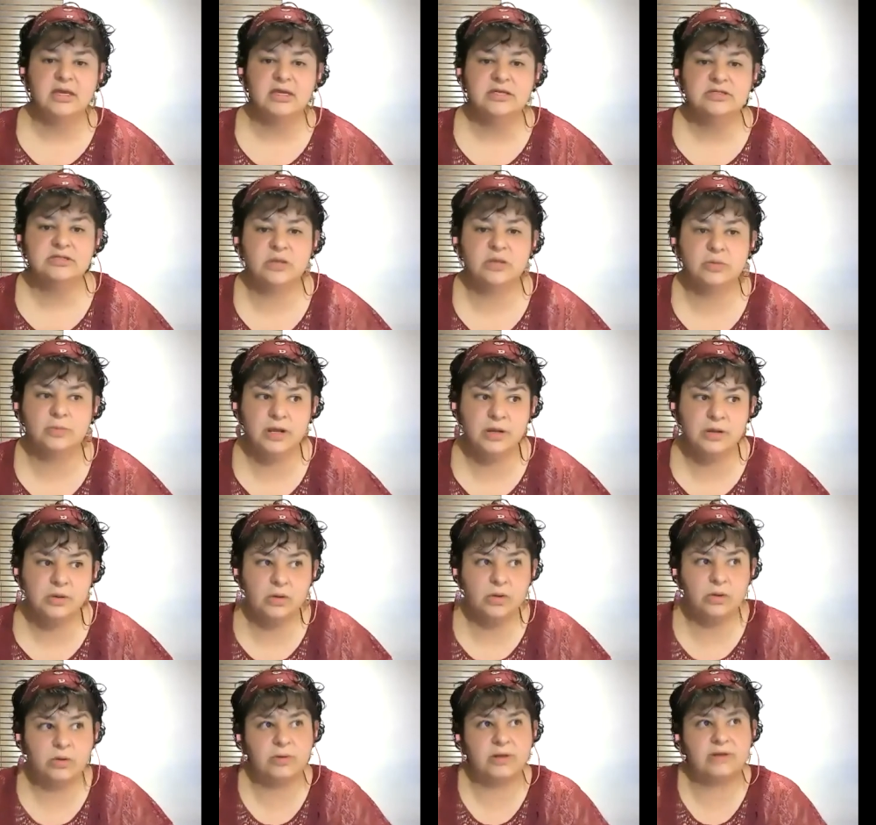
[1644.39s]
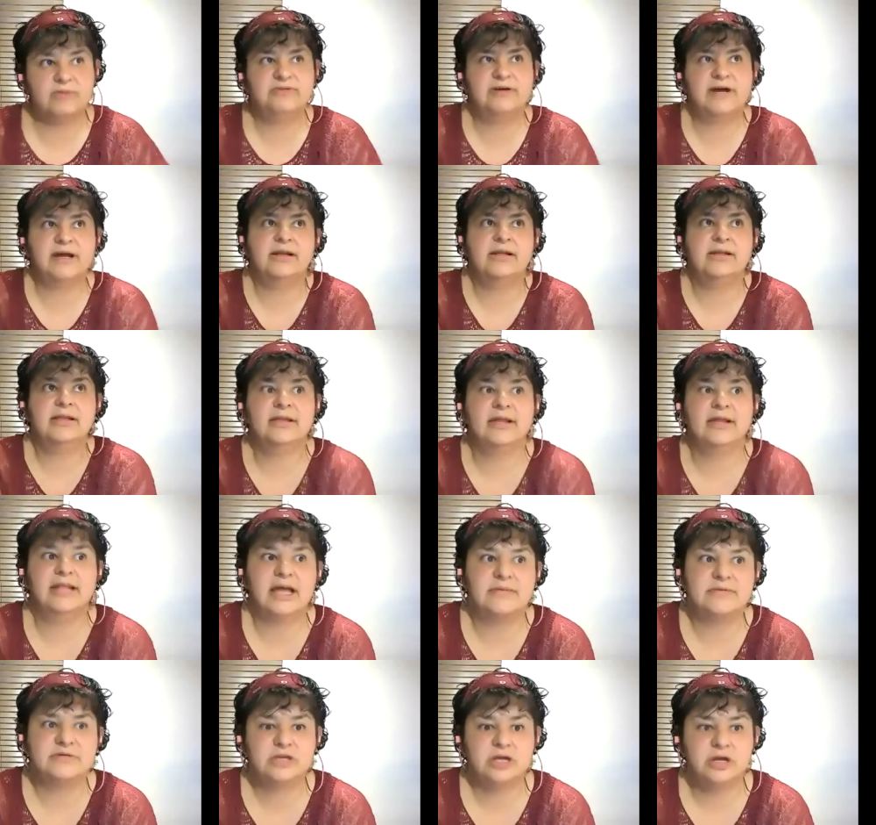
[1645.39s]
So when finally the
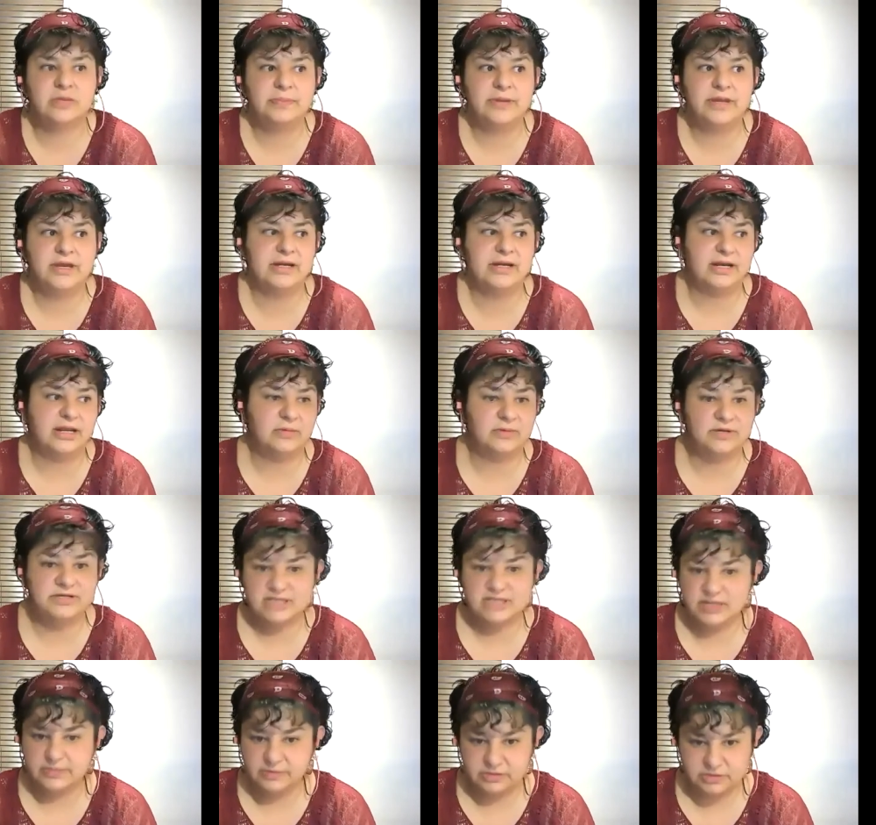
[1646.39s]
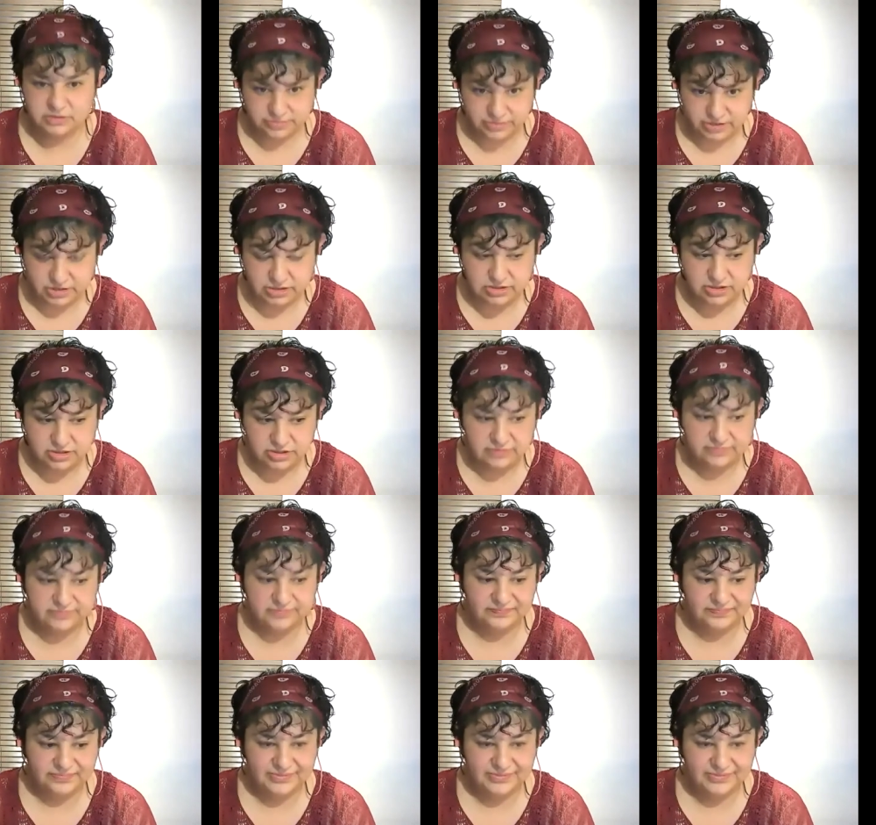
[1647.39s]
labs opened and I was able to return,